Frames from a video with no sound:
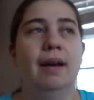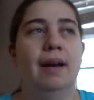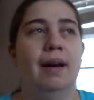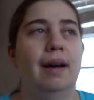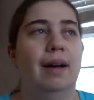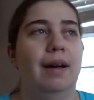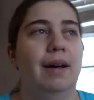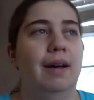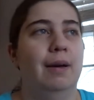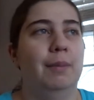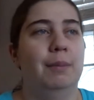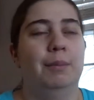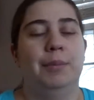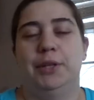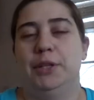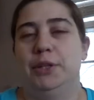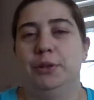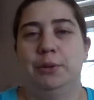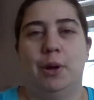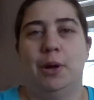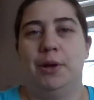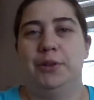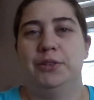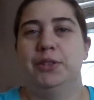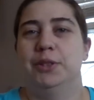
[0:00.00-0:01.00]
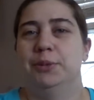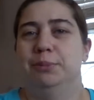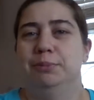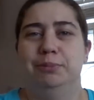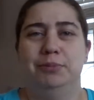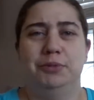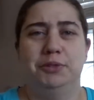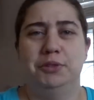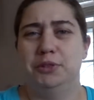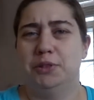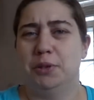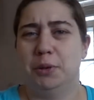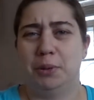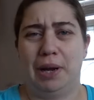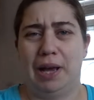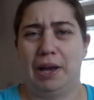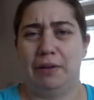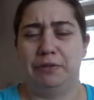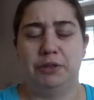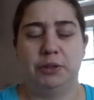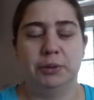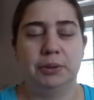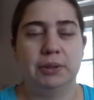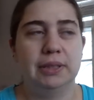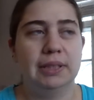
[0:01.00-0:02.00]
But you also don't
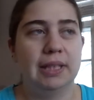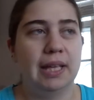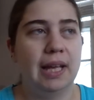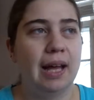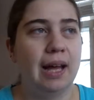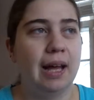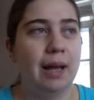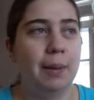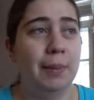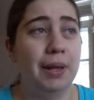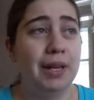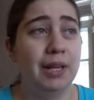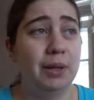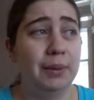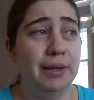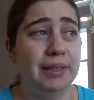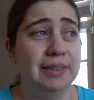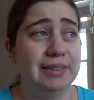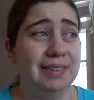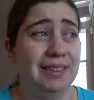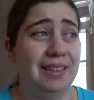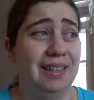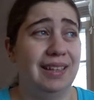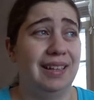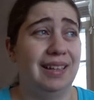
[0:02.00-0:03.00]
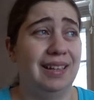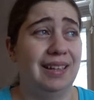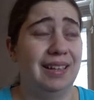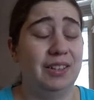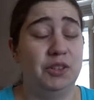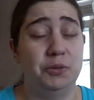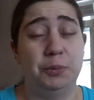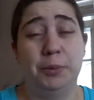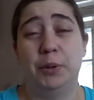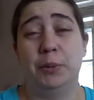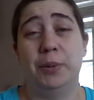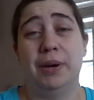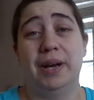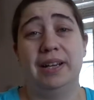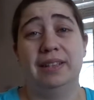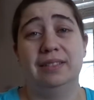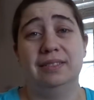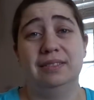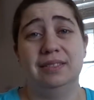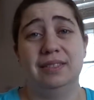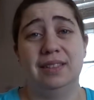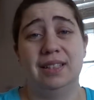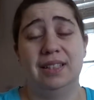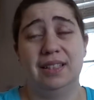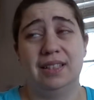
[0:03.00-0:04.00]
have to. It's been a
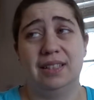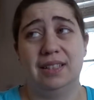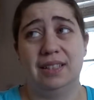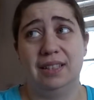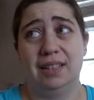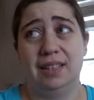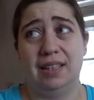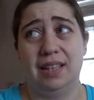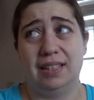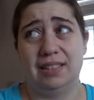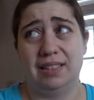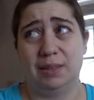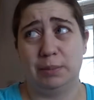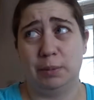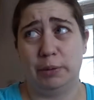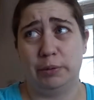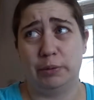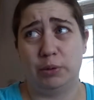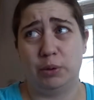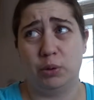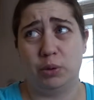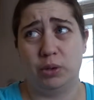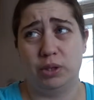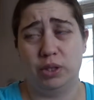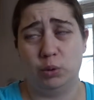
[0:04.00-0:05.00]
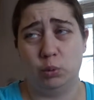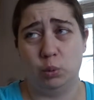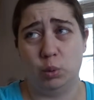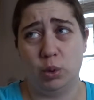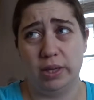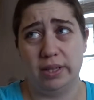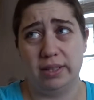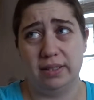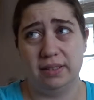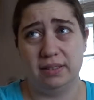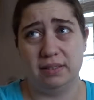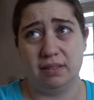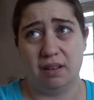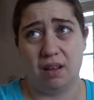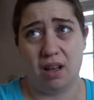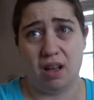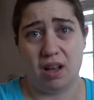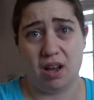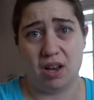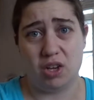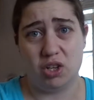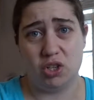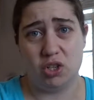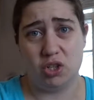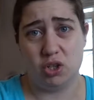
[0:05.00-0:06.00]
while. The last time I recorded was
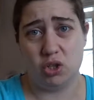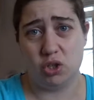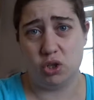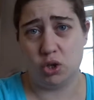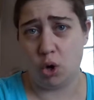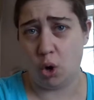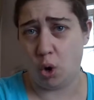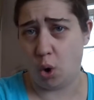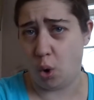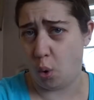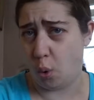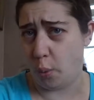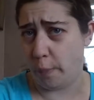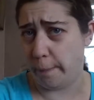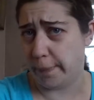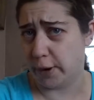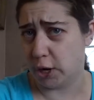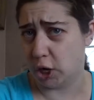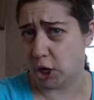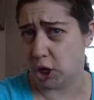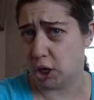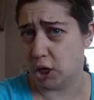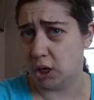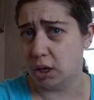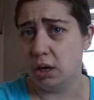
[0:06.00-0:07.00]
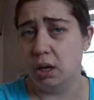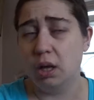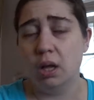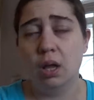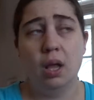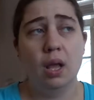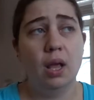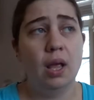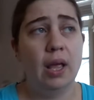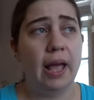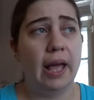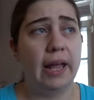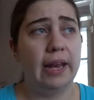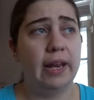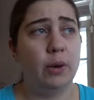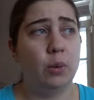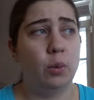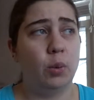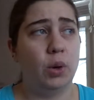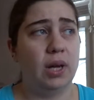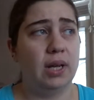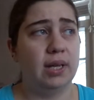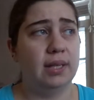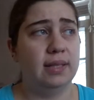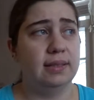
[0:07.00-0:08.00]
October, and it
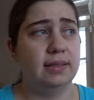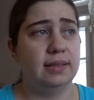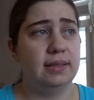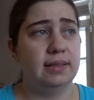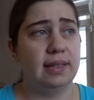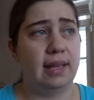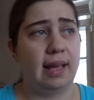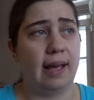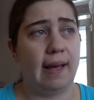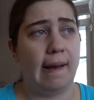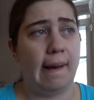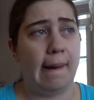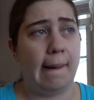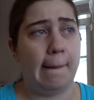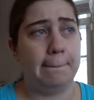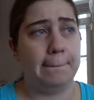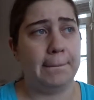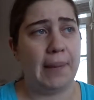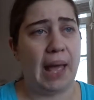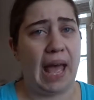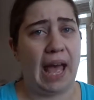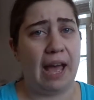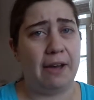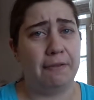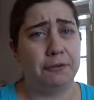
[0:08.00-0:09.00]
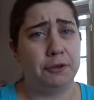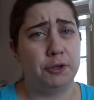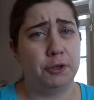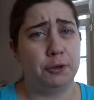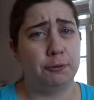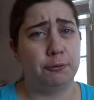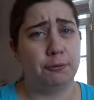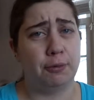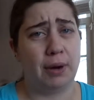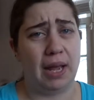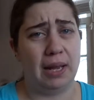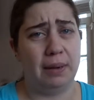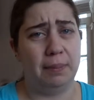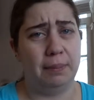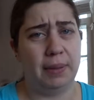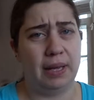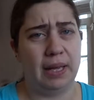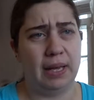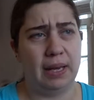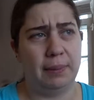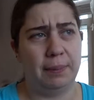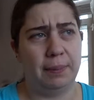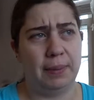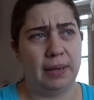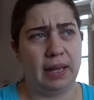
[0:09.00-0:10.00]
was after
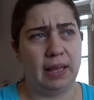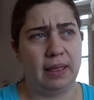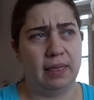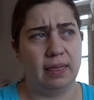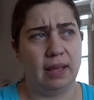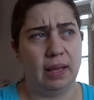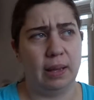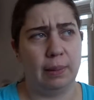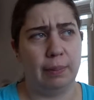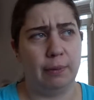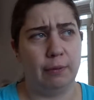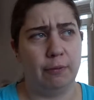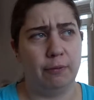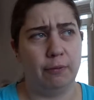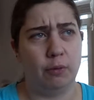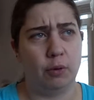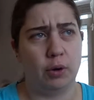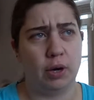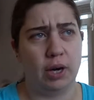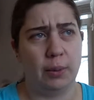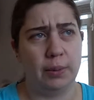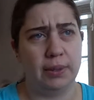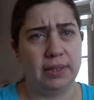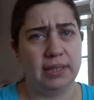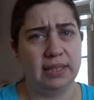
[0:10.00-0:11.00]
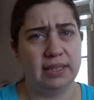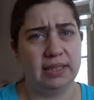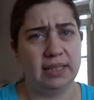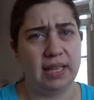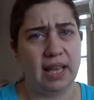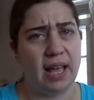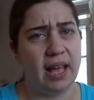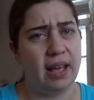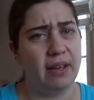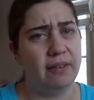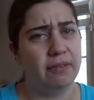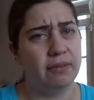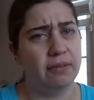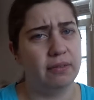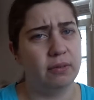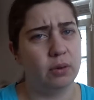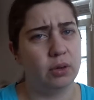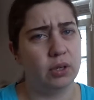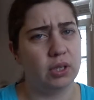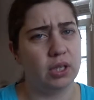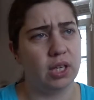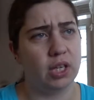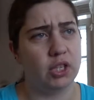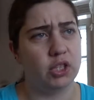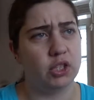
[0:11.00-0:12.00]
Rhinebeck, but I think before I went to SAF,
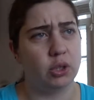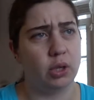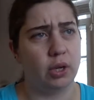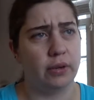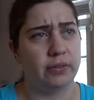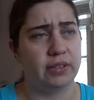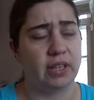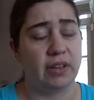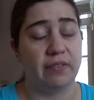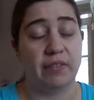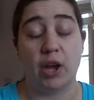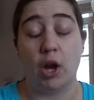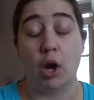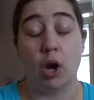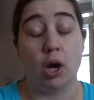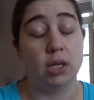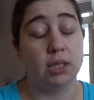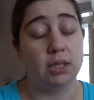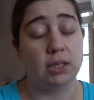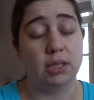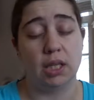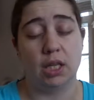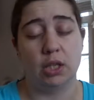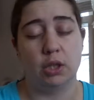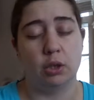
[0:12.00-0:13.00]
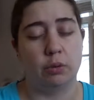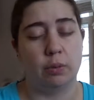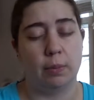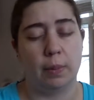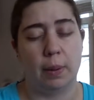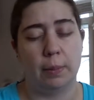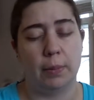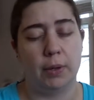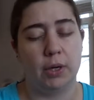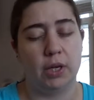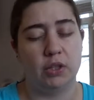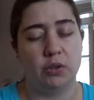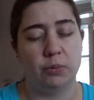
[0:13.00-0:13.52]
or did I show off SAF? I don't remember.